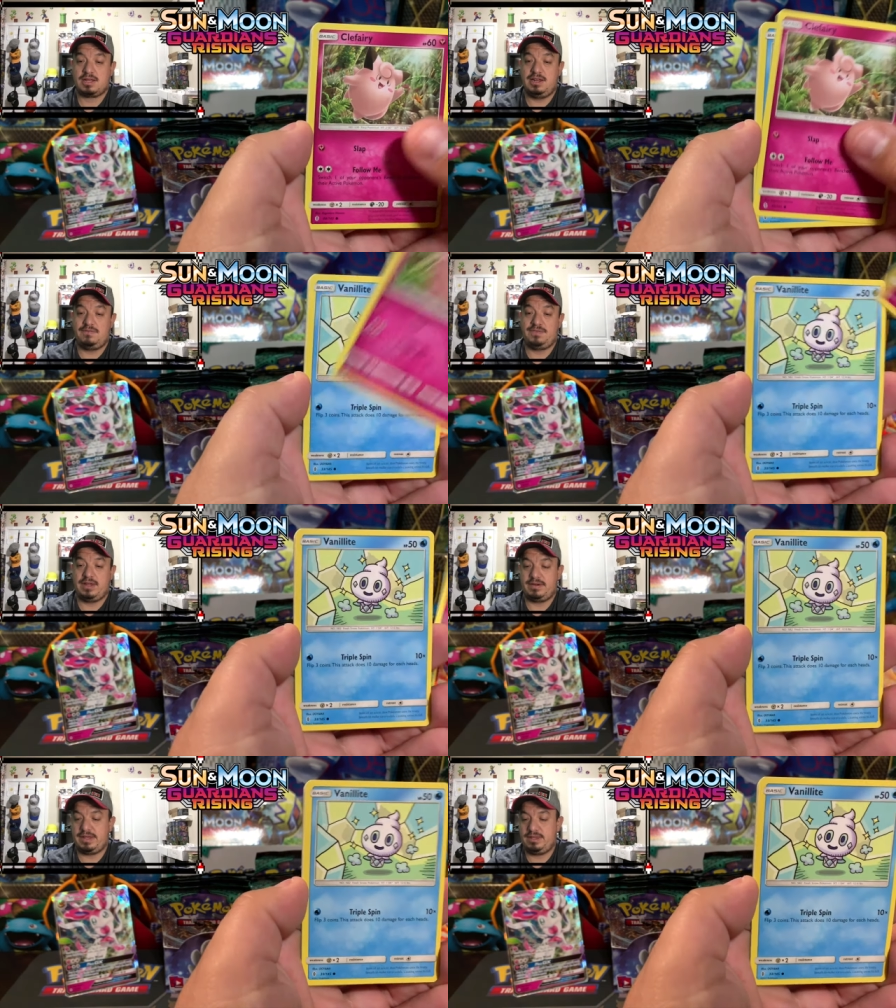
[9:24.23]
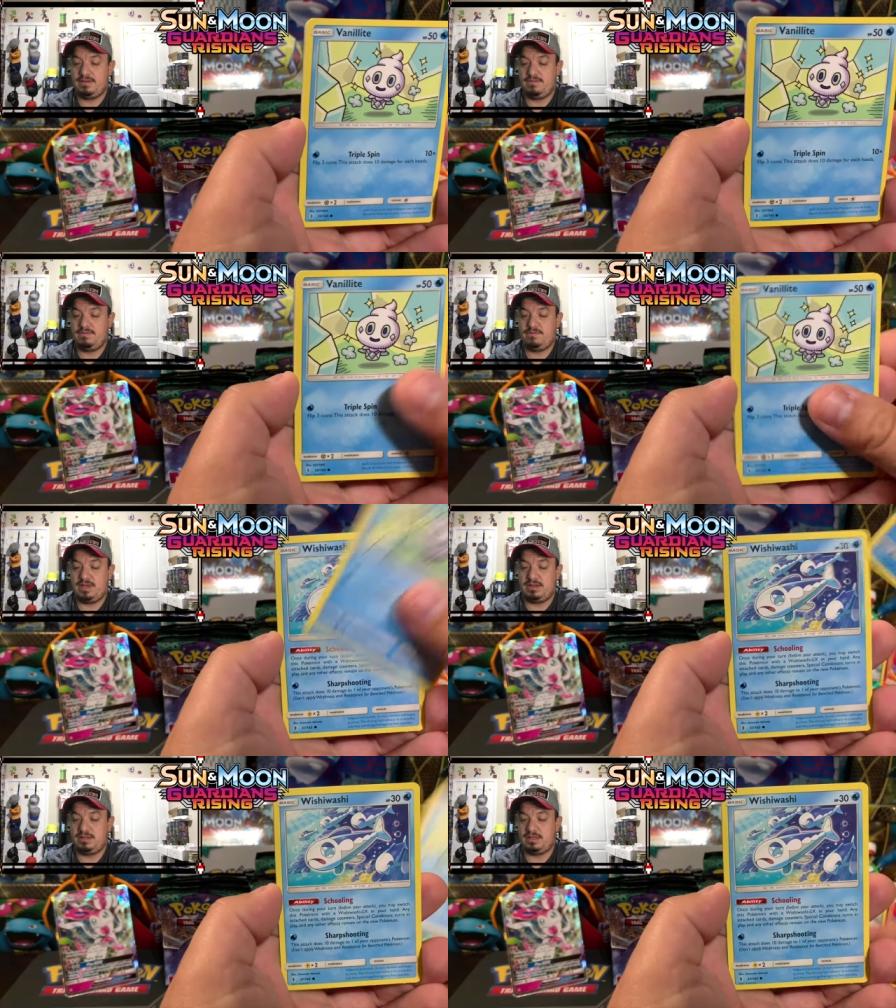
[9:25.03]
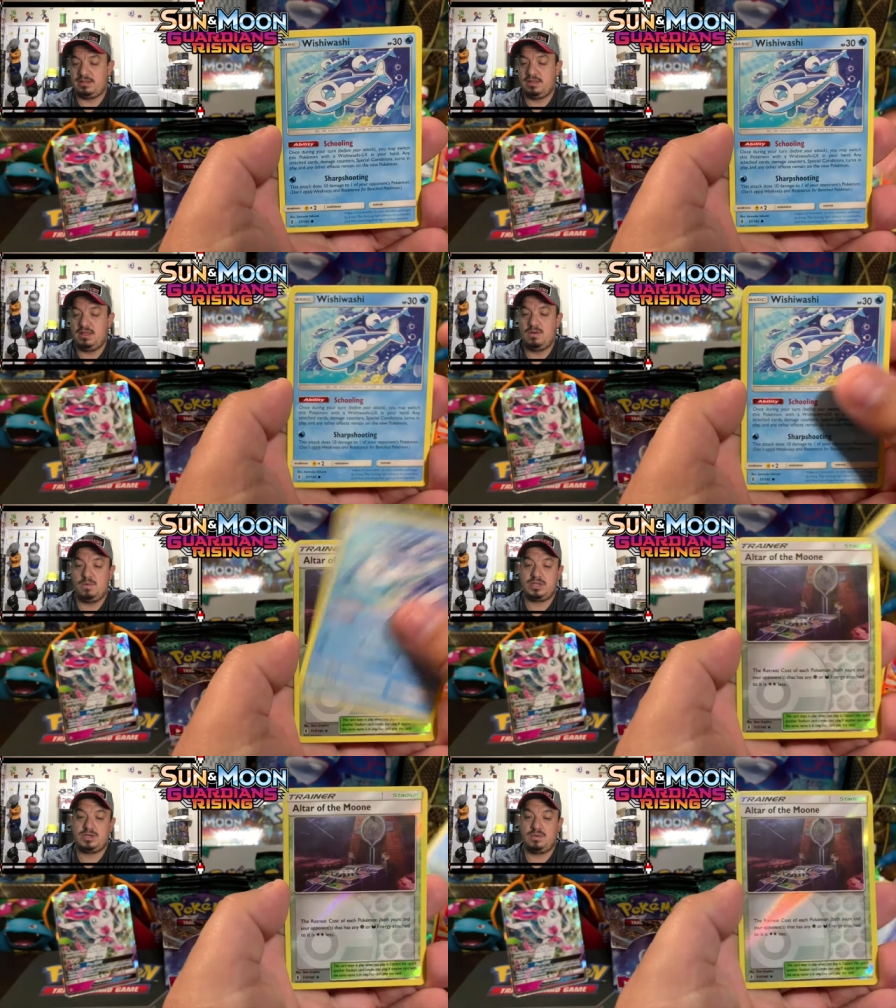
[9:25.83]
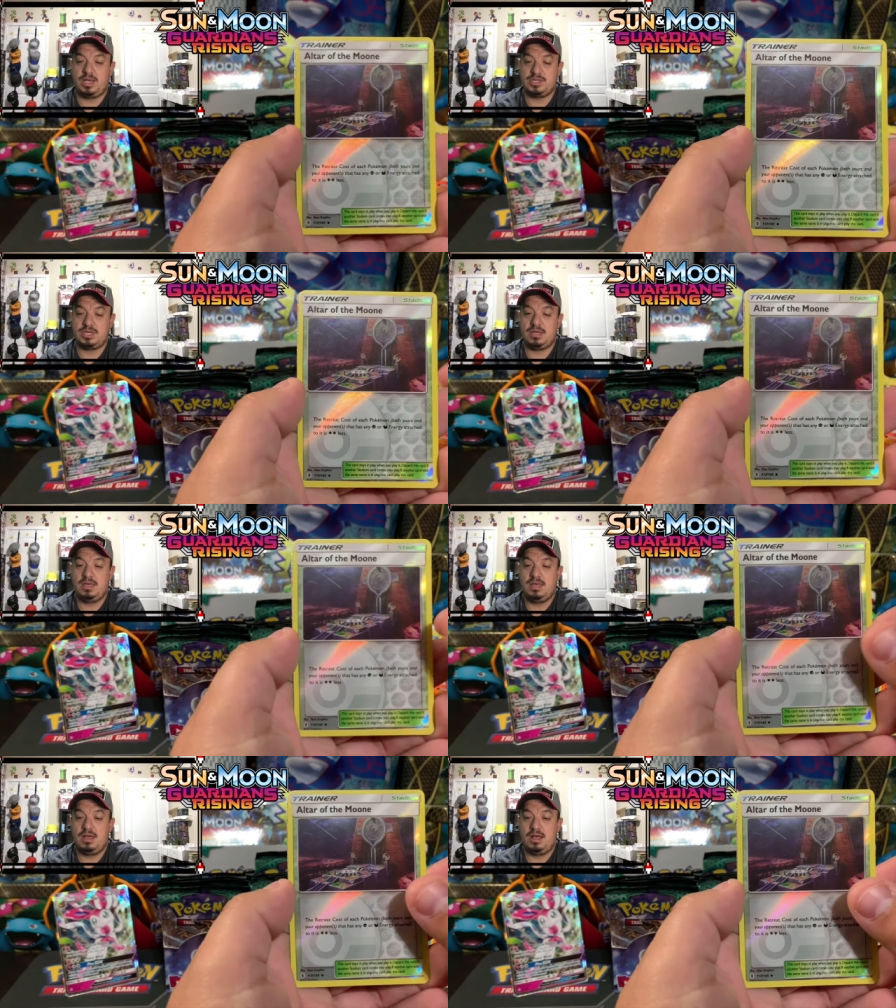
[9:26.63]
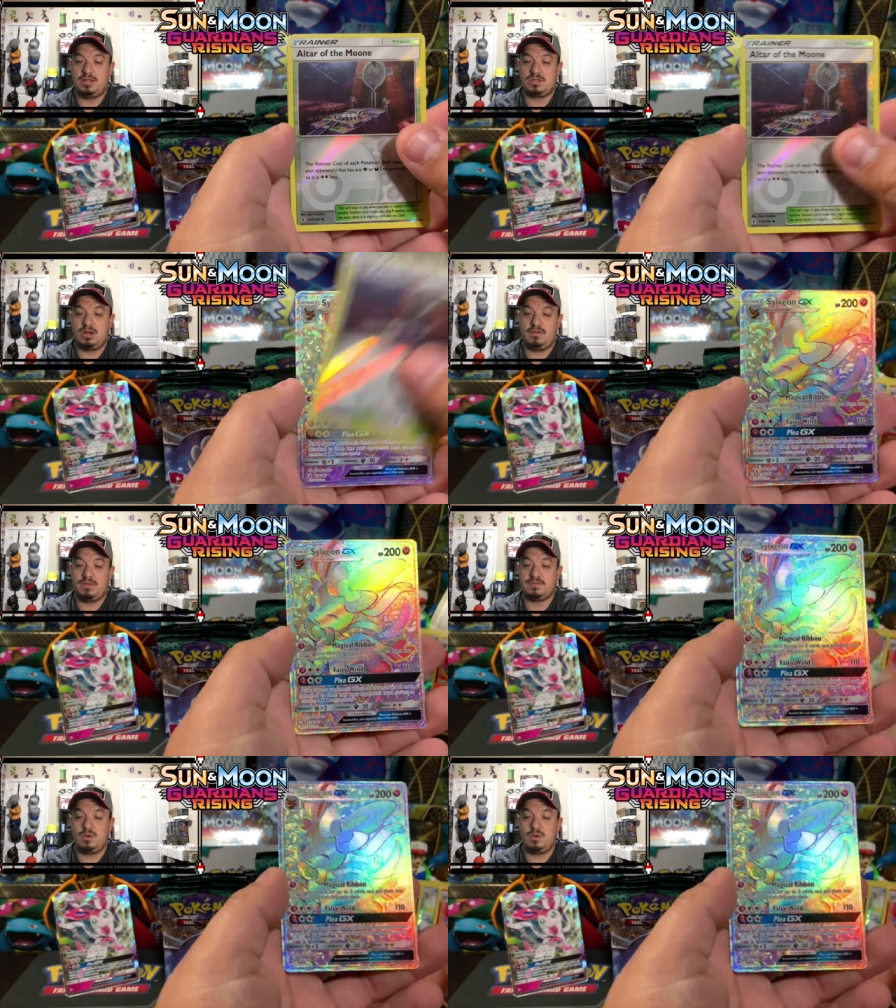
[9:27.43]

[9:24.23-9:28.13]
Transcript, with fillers: Club Fairy. Venalil. Wishiwashi. Altar of those.